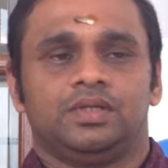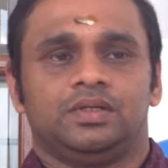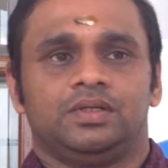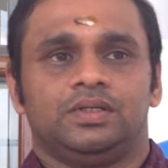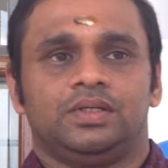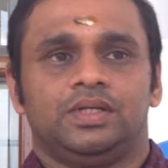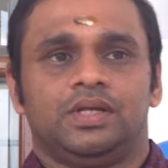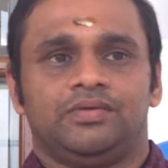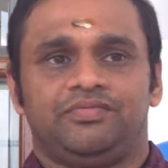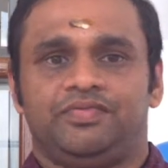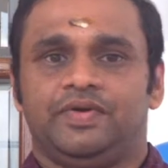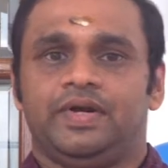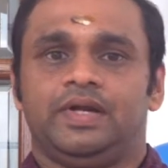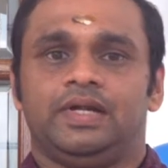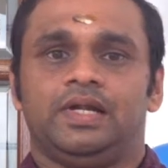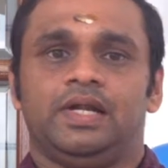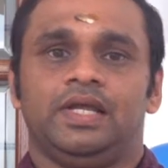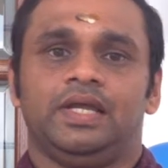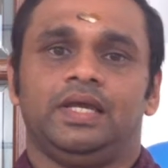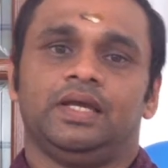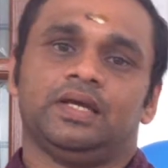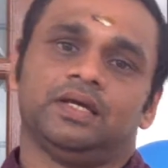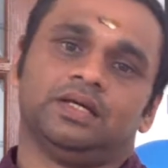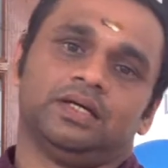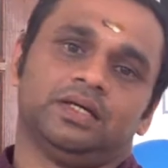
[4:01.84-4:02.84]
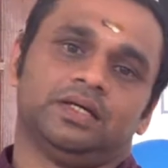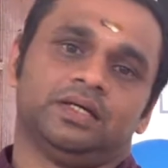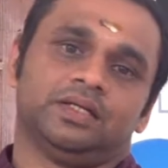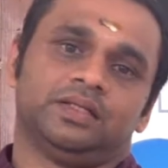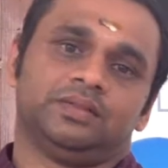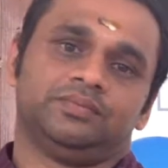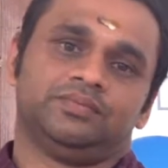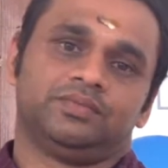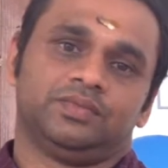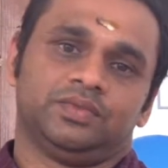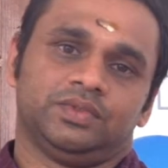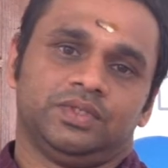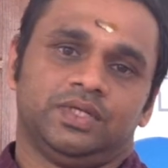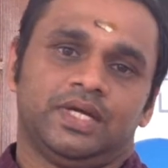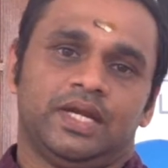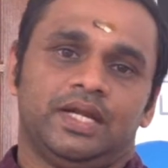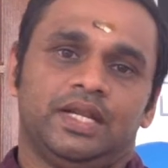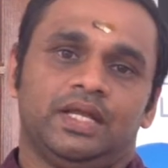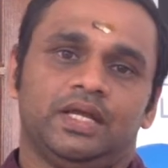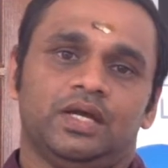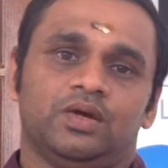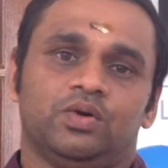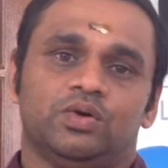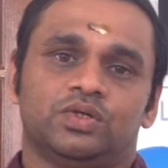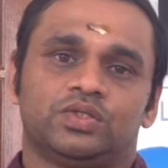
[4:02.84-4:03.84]
definitely getting
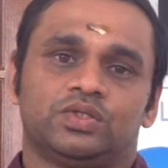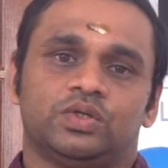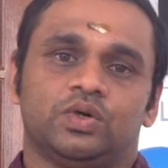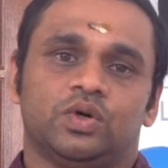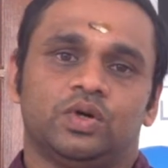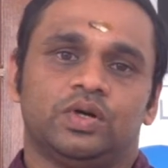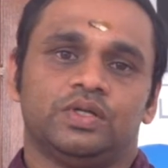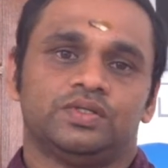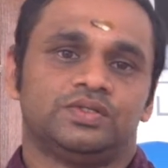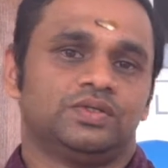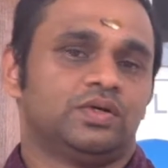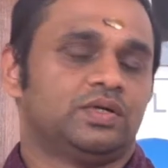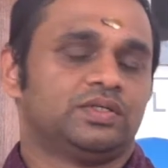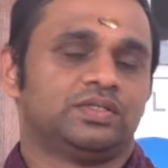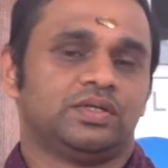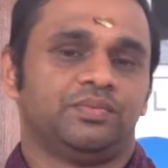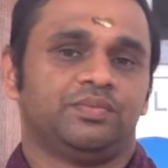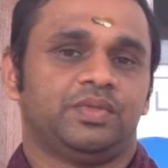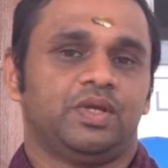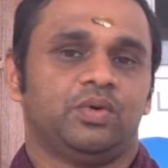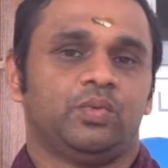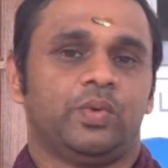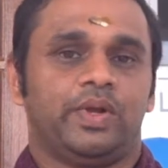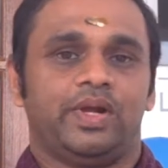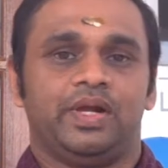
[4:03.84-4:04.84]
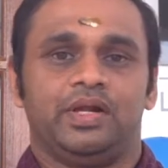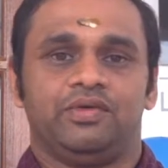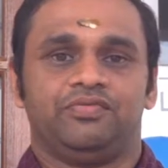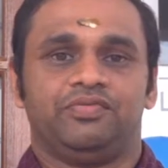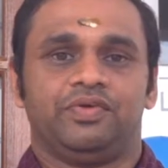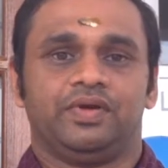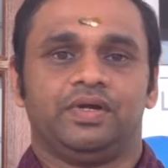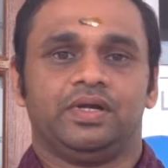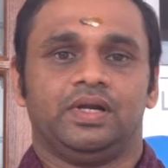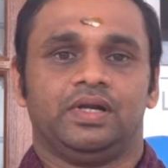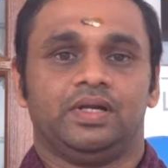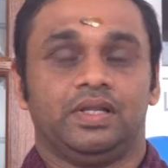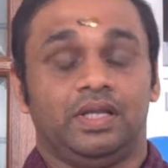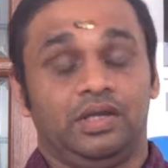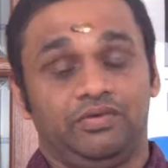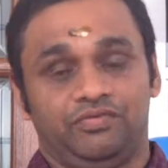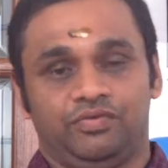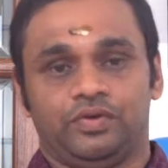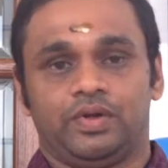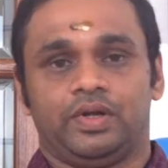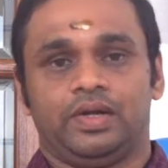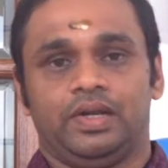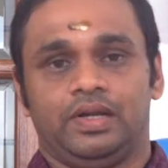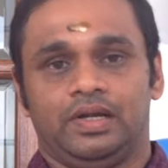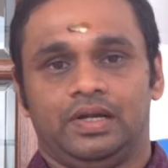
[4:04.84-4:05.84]
a good score is not something very difficult if you
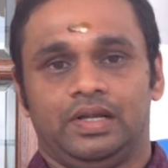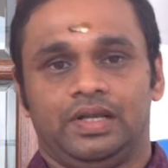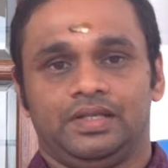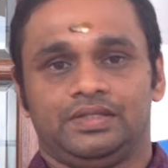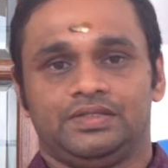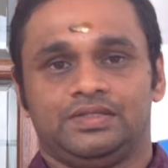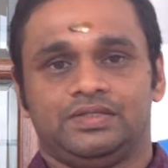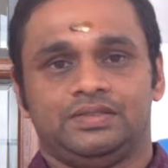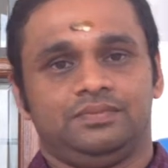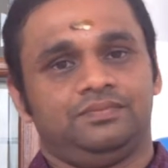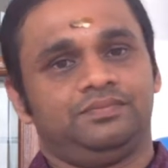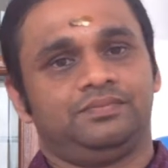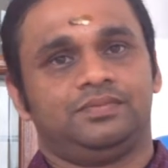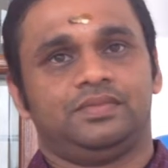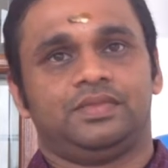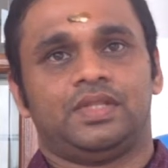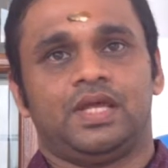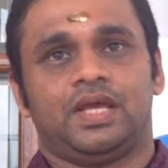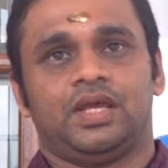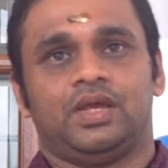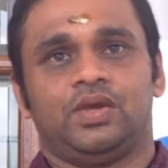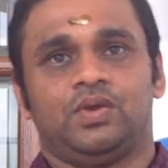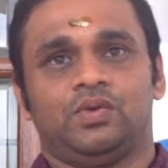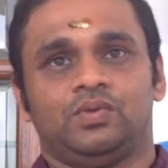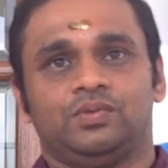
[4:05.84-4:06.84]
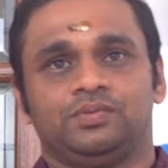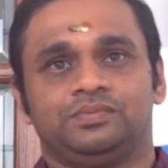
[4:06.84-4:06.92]
are in Leedz. Thank you.